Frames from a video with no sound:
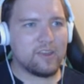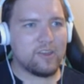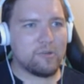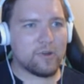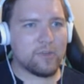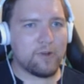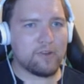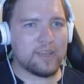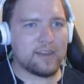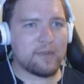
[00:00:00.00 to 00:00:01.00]
You were the one who
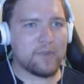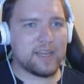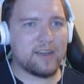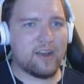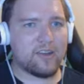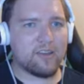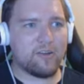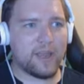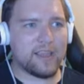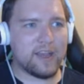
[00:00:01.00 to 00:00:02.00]
kidnapped my dog? Oh
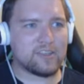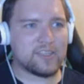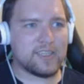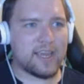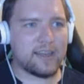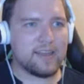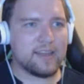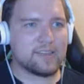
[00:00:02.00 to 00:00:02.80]
my god, she's dead.